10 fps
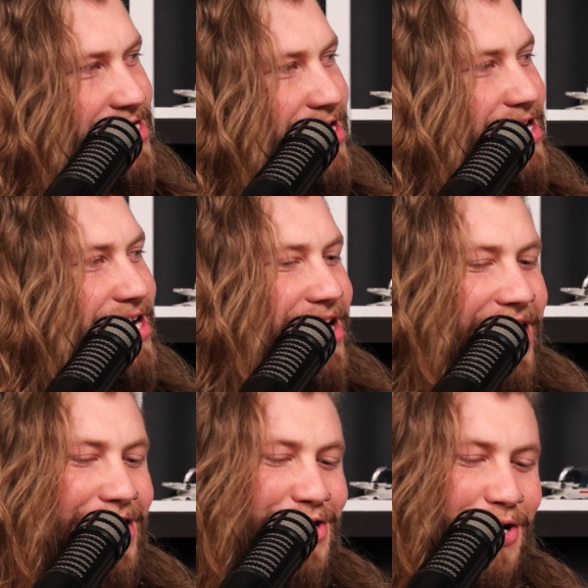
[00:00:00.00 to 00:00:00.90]

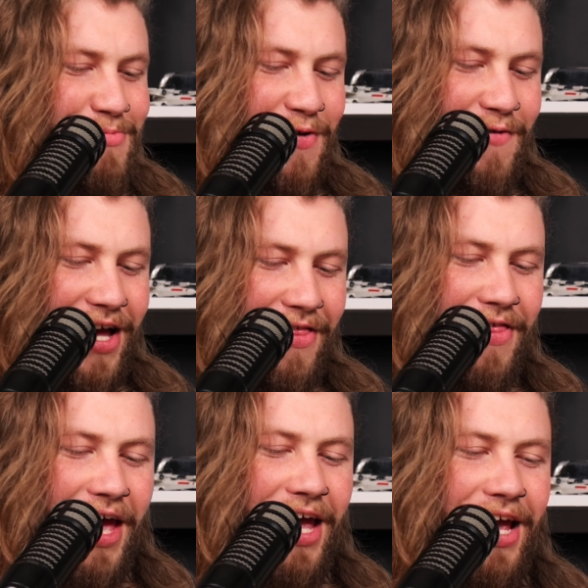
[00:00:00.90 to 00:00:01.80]
in terms of like
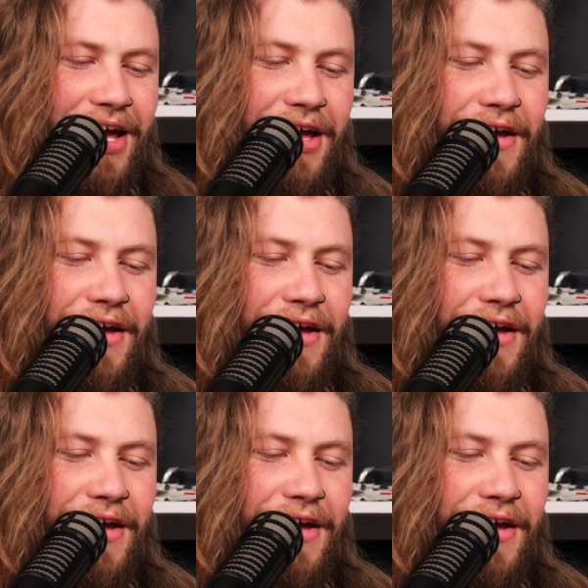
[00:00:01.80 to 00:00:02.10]
they